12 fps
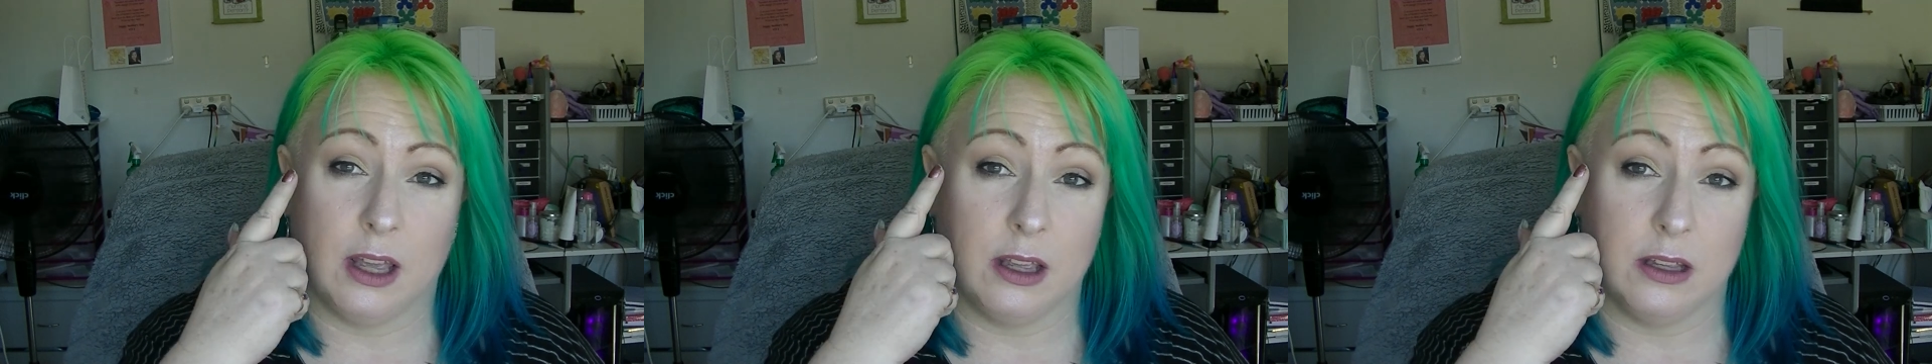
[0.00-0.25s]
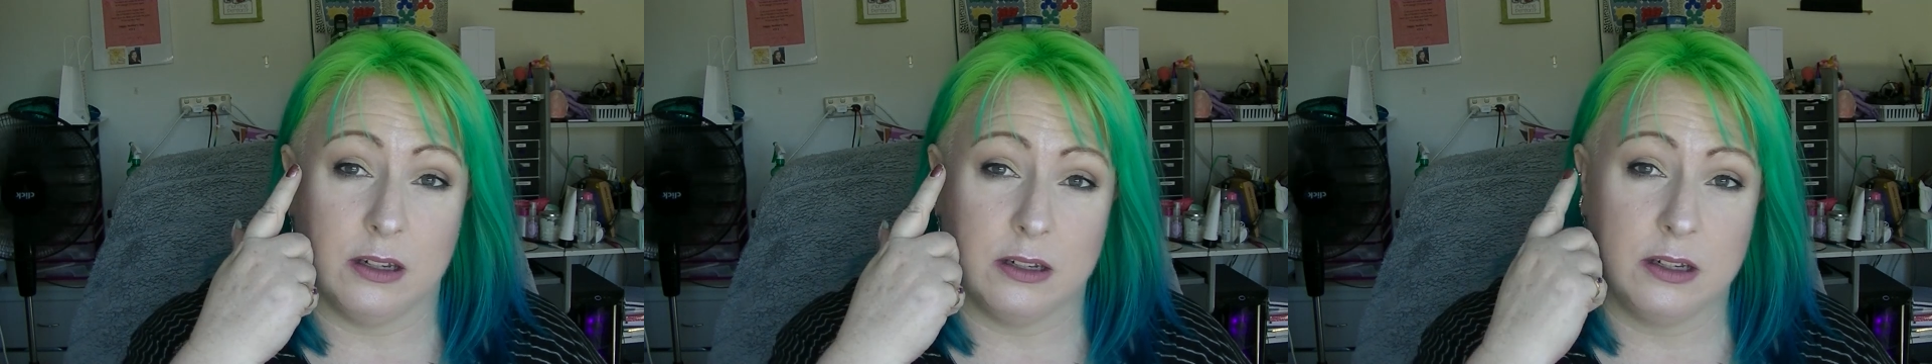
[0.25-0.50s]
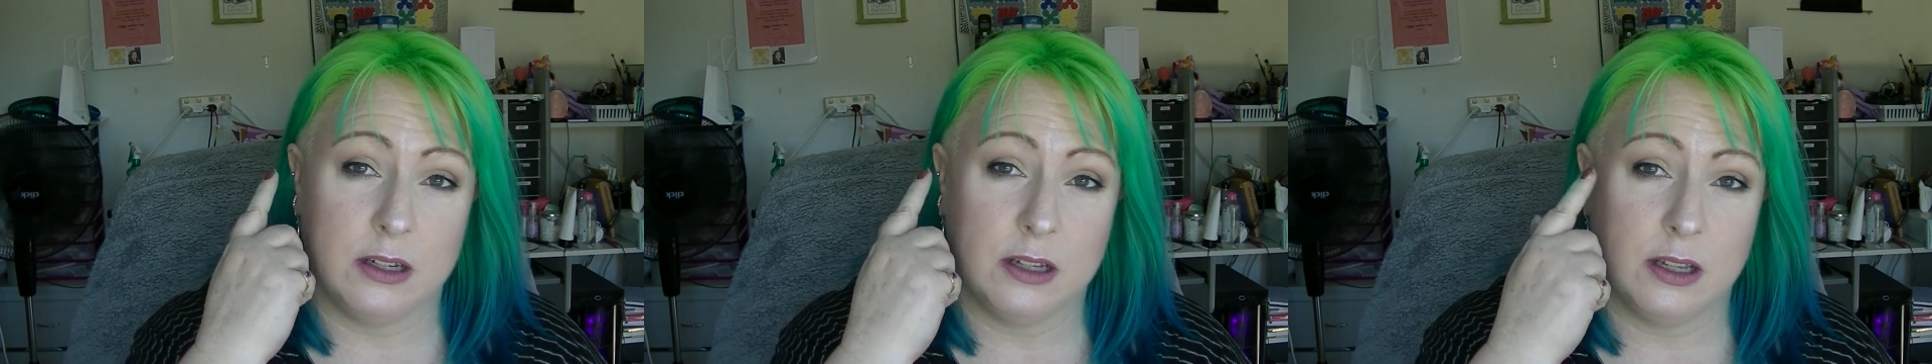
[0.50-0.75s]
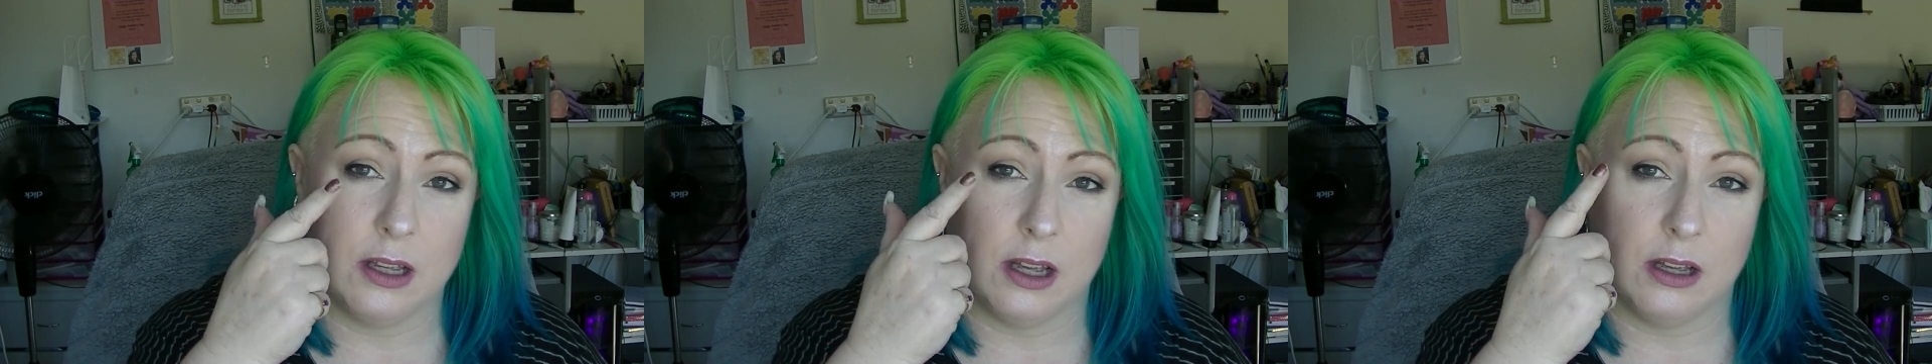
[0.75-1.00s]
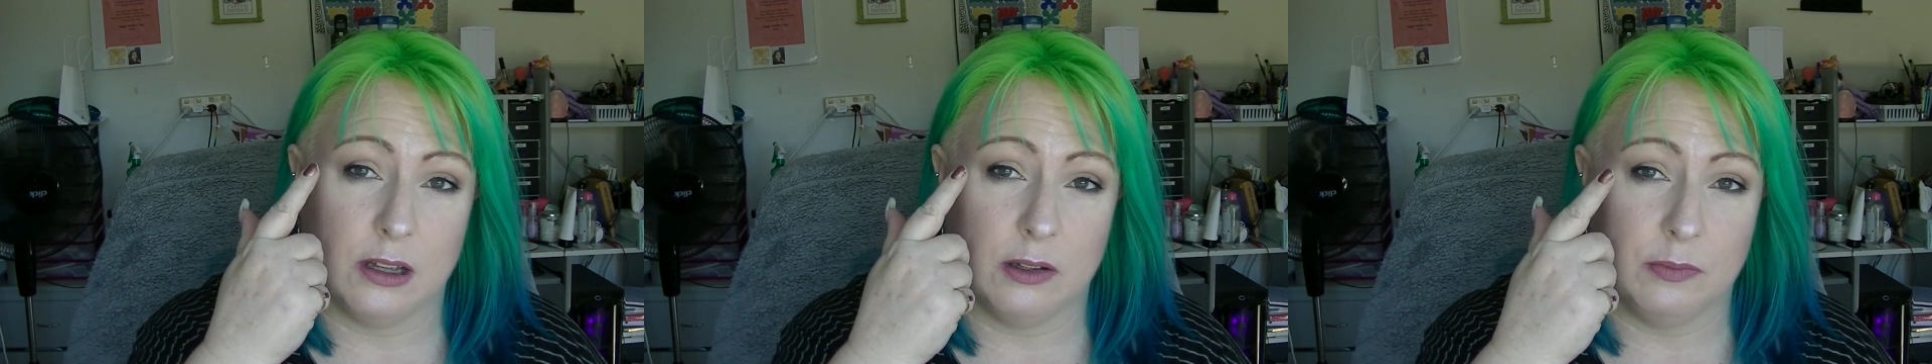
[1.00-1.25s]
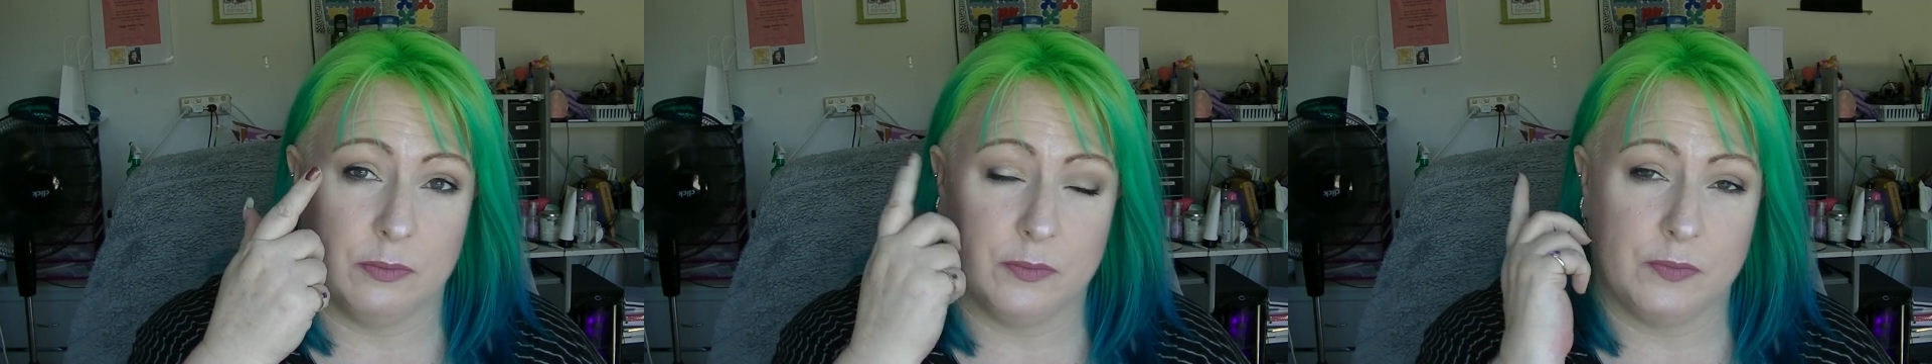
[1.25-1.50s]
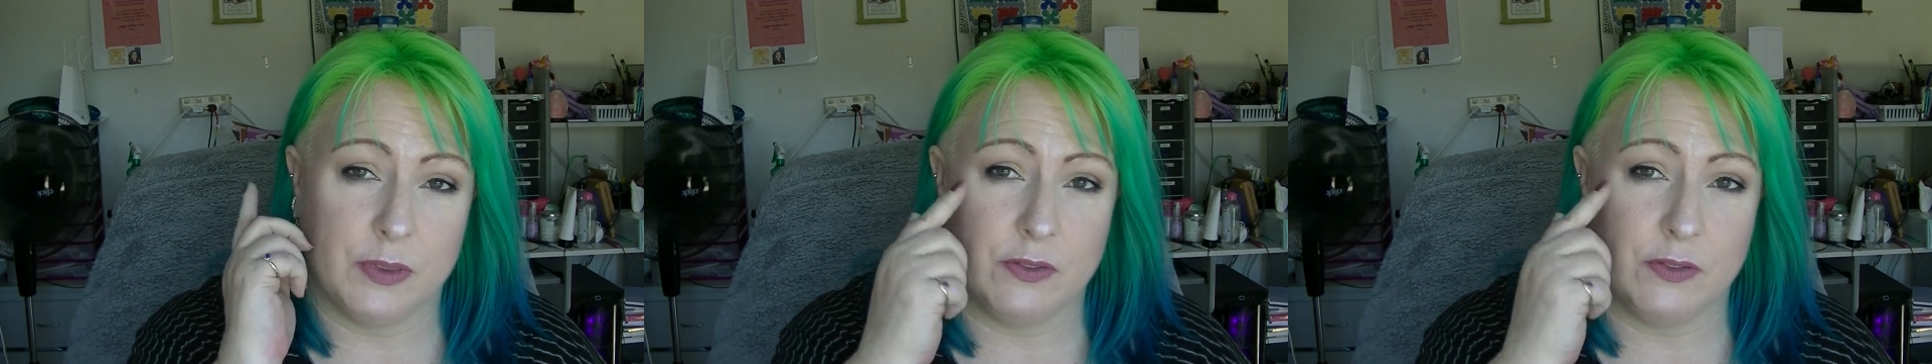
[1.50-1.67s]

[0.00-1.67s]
and um,